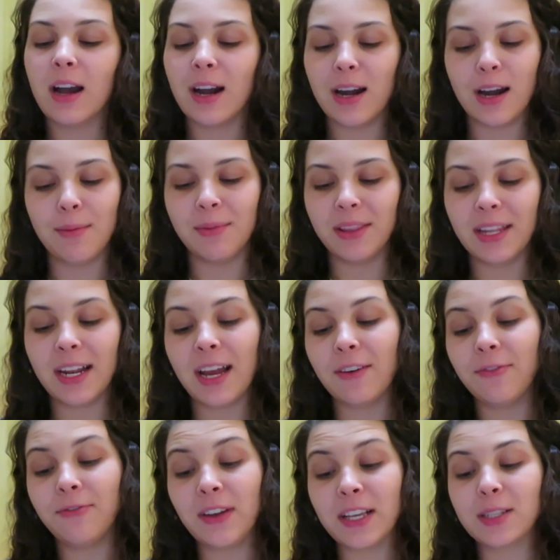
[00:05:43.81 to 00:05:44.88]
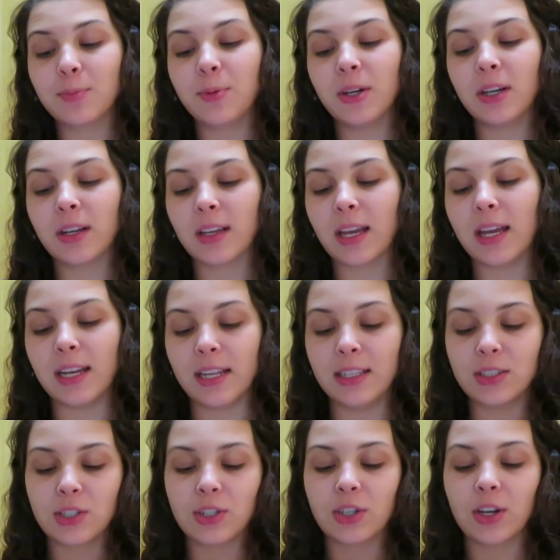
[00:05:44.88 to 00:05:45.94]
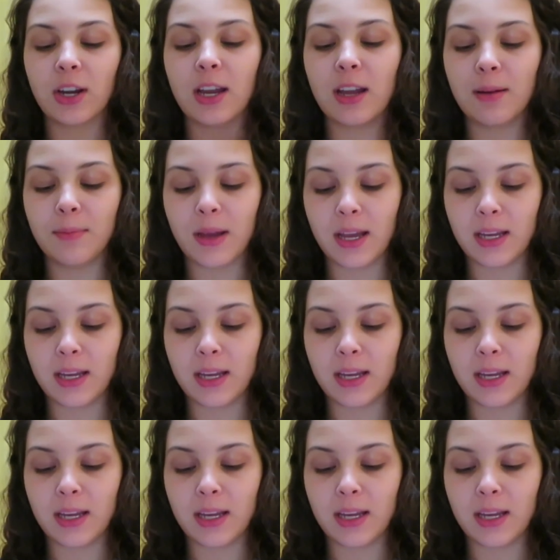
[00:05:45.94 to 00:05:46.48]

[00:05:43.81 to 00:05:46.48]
Then I have Facebook and Instagram.